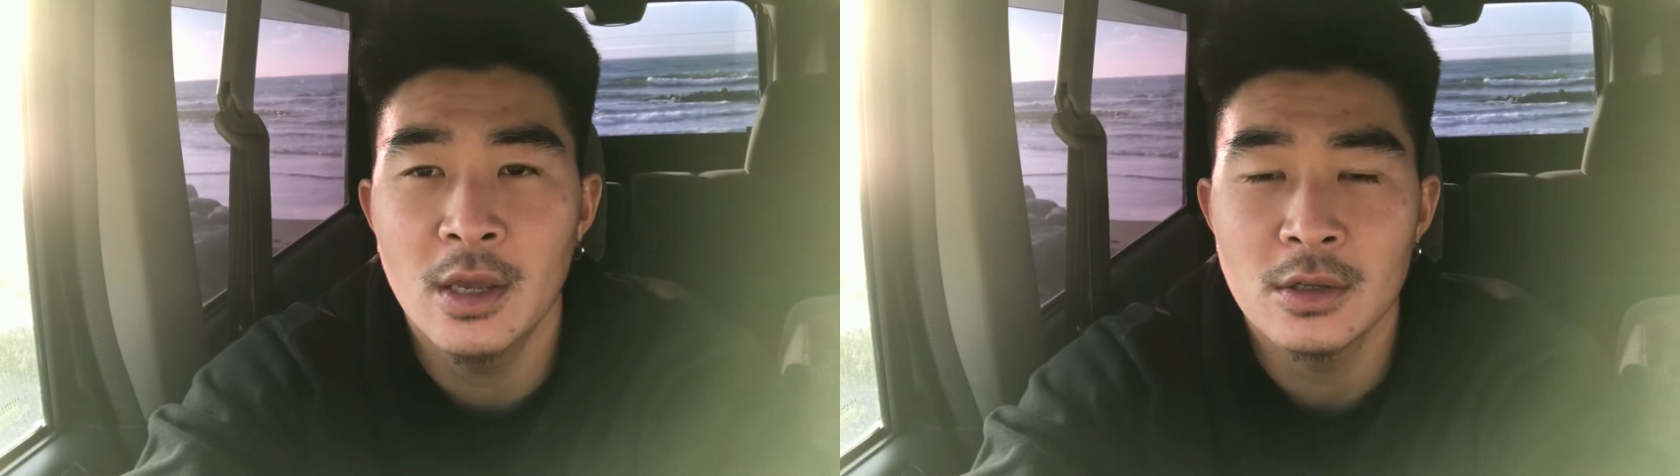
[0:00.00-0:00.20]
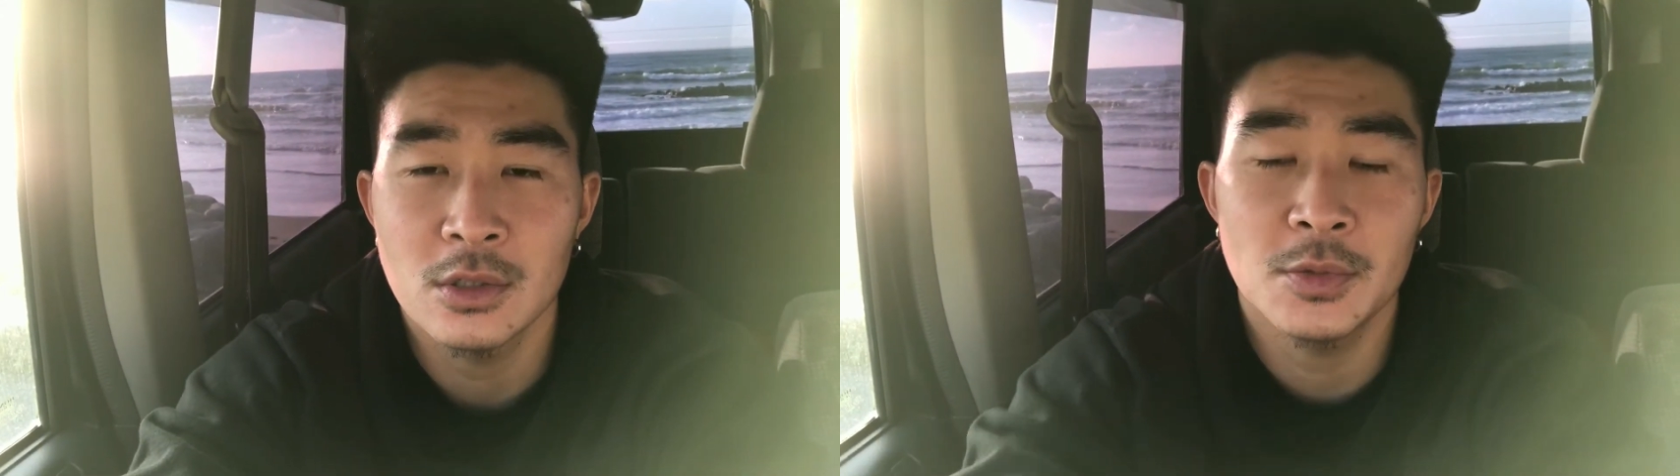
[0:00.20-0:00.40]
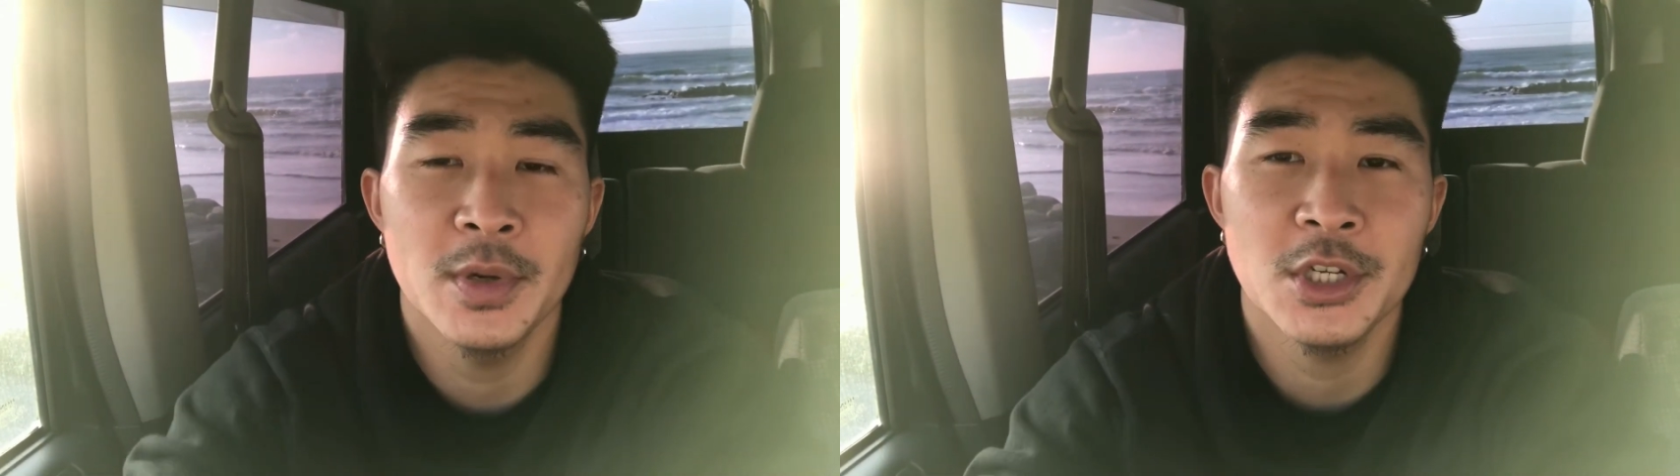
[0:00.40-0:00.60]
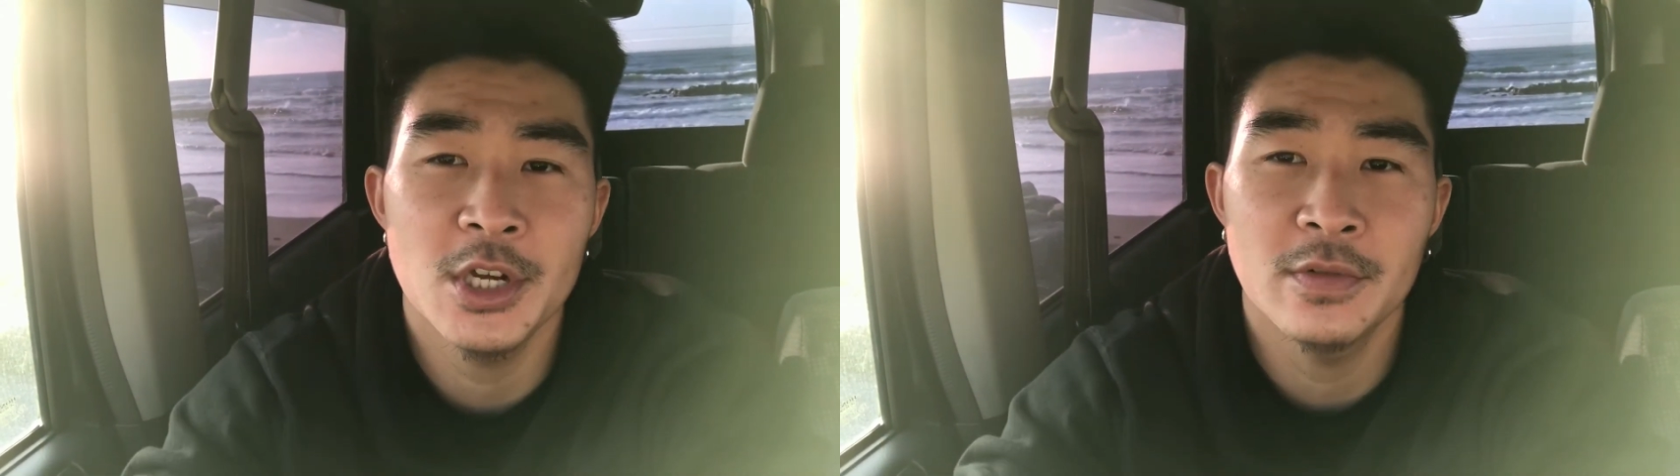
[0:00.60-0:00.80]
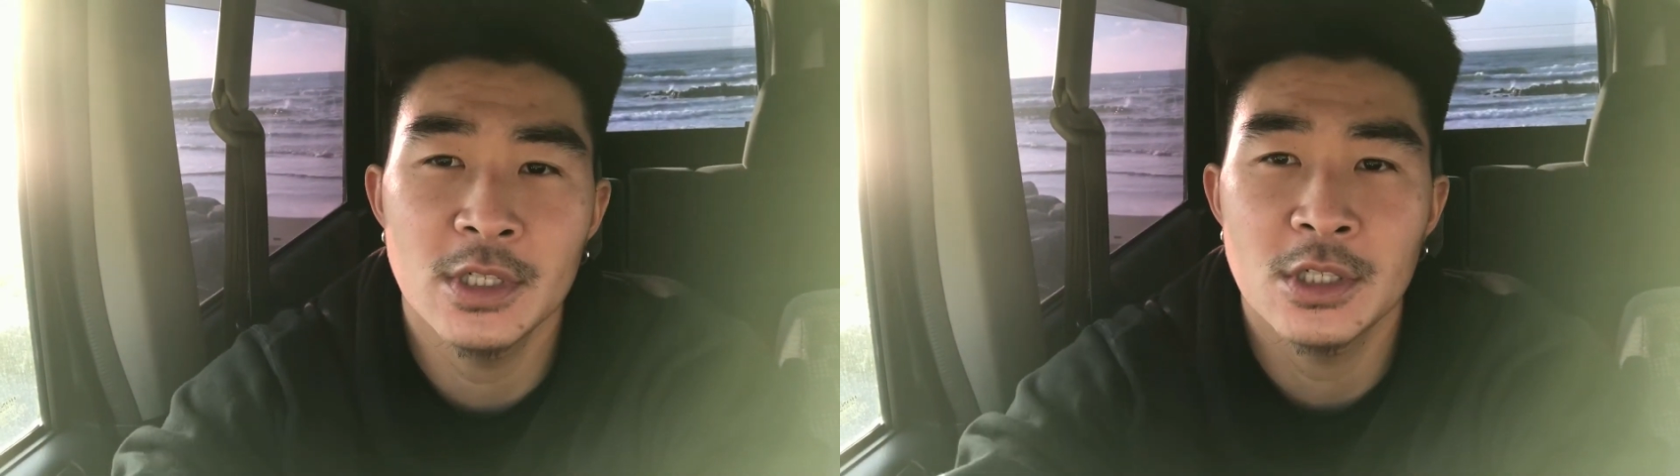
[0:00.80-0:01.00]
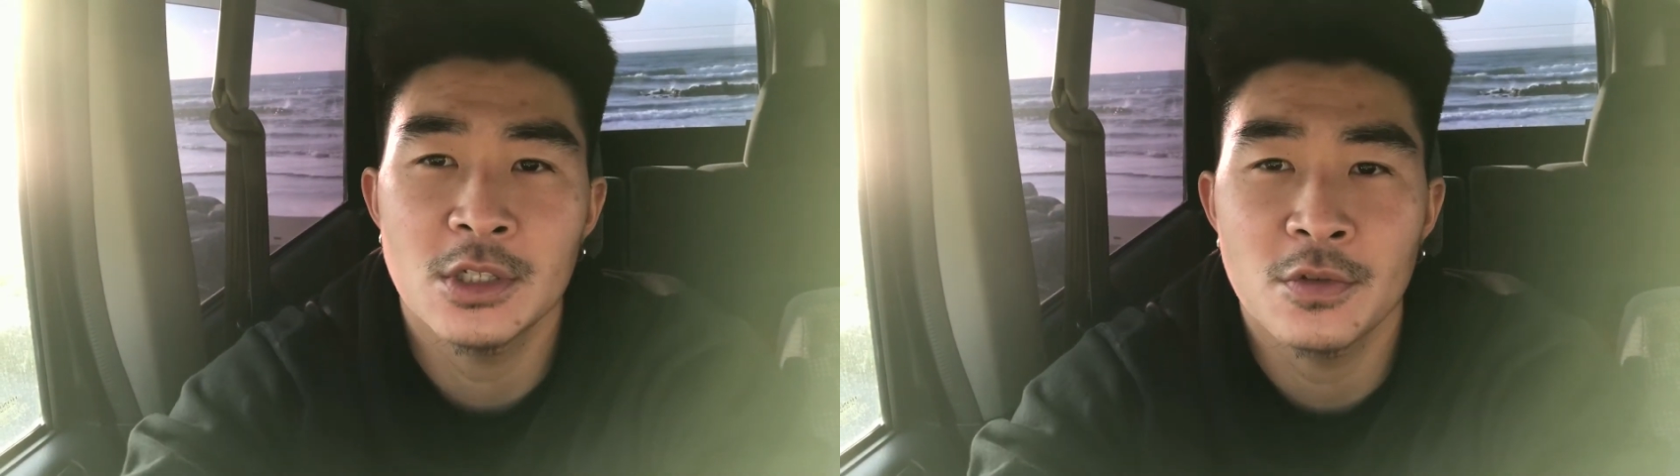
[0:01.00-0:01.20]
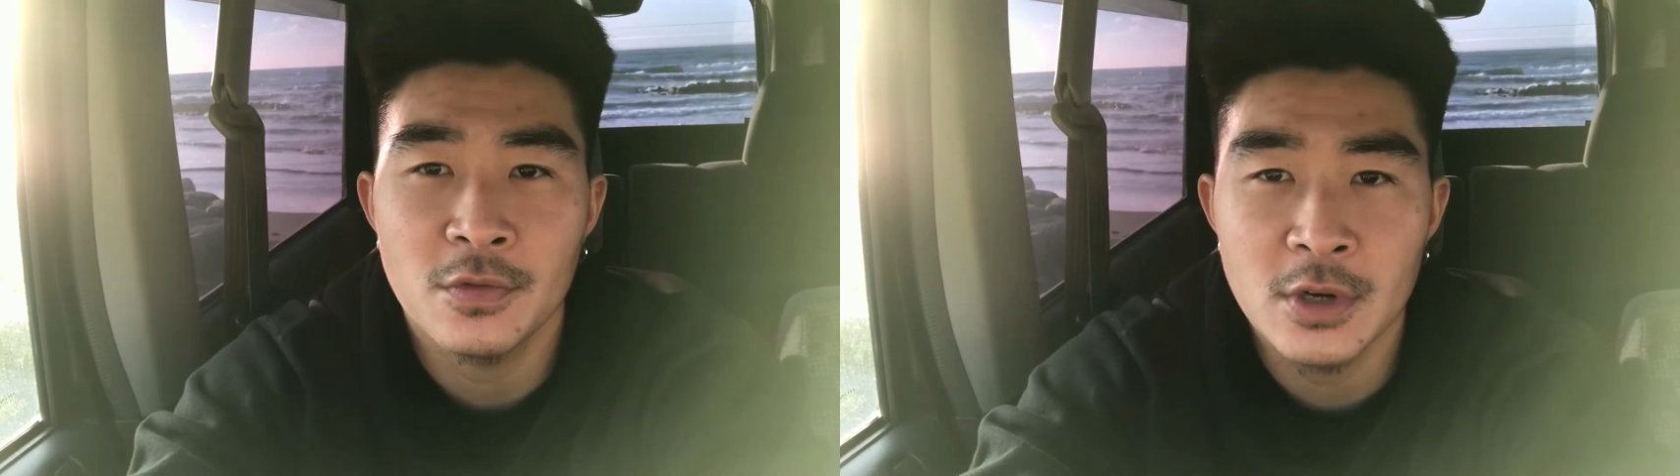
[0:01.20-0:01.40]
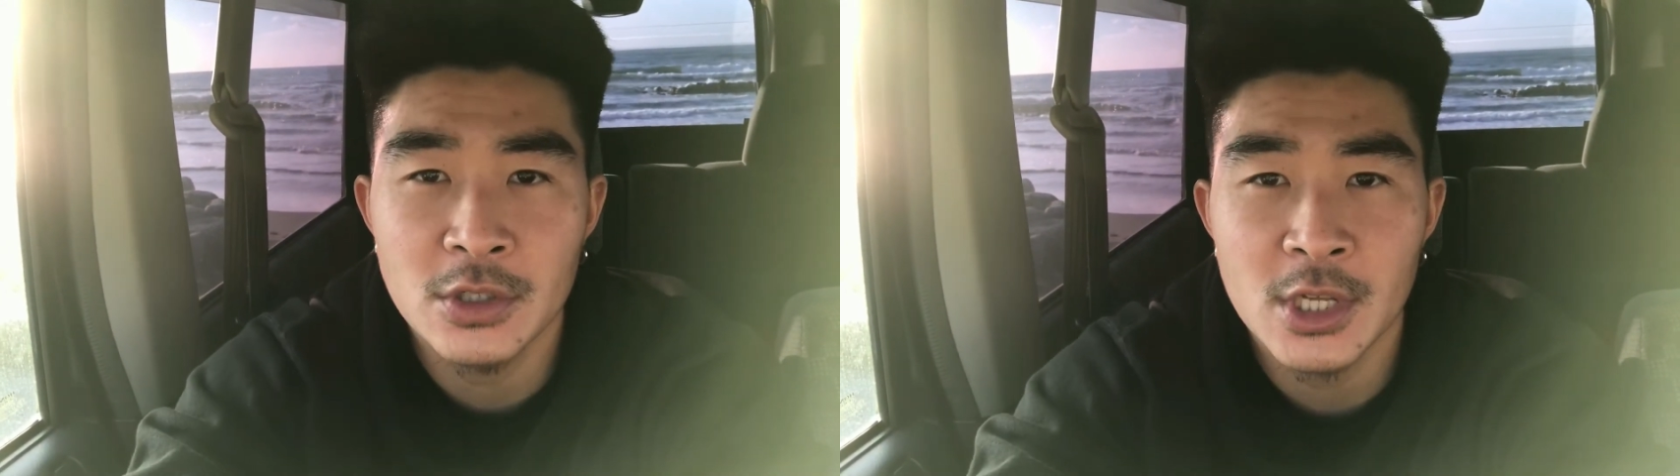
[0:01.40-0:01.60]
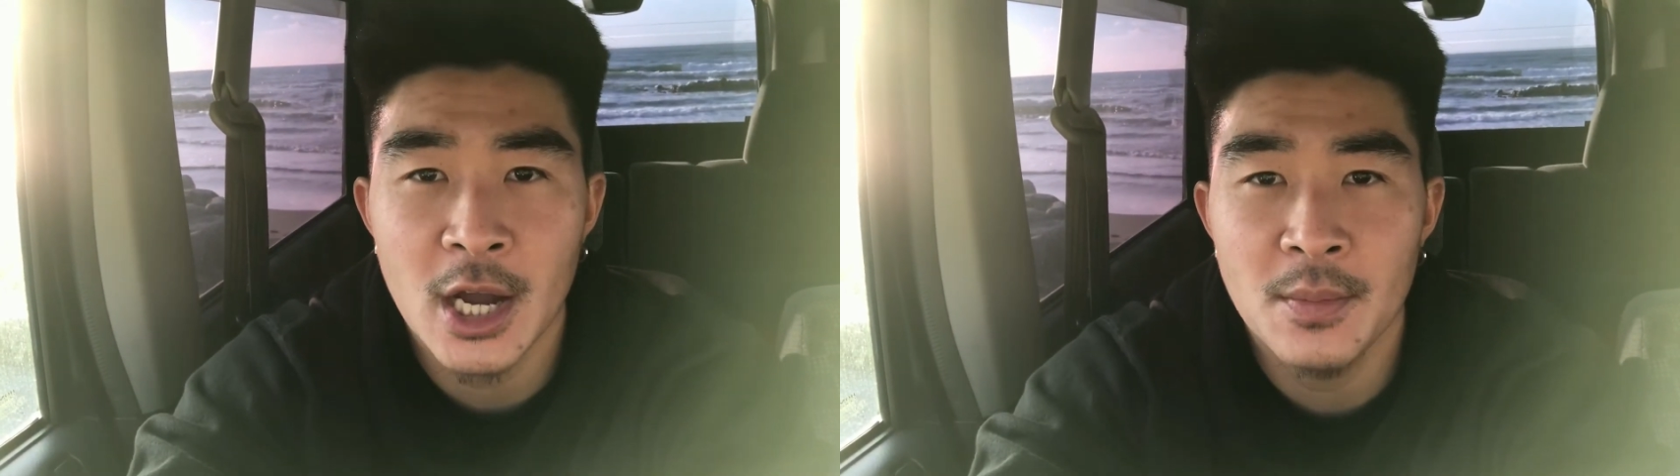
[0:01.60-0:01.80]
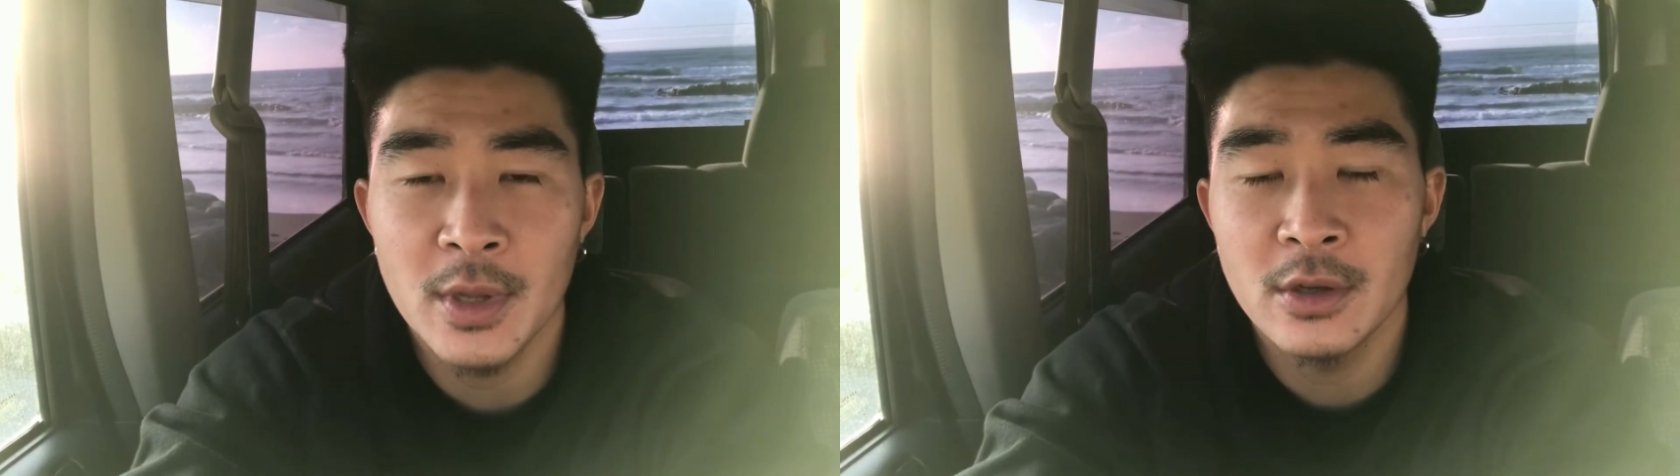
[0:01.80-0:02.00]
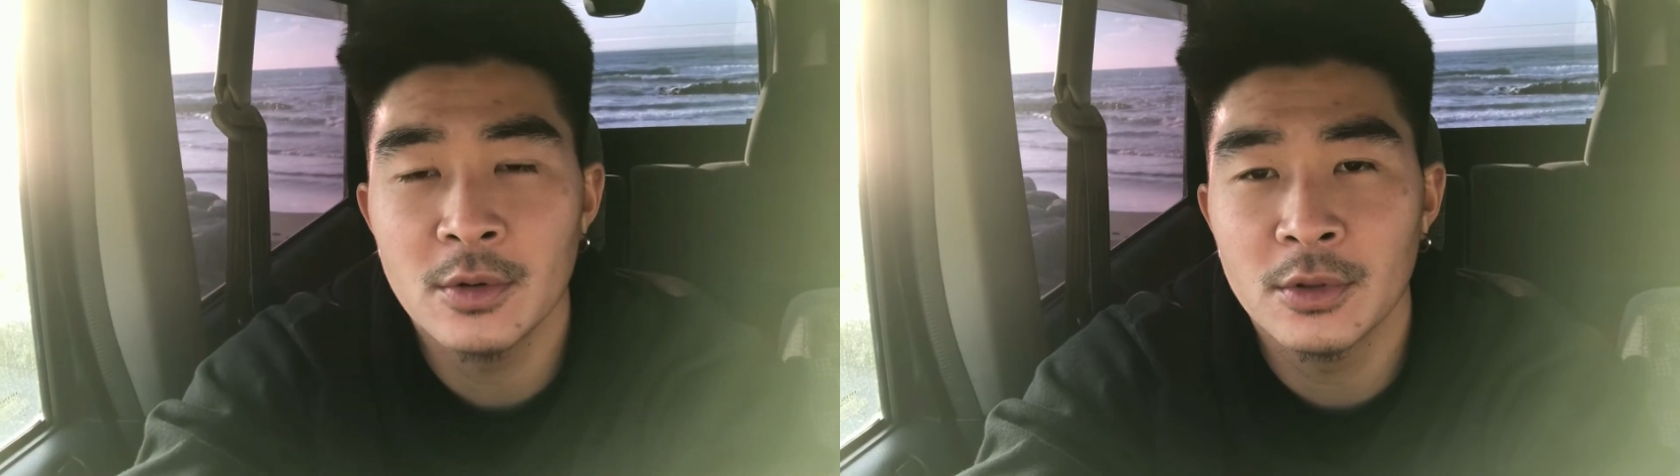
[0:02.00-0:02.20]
So especially if this is your first time and you're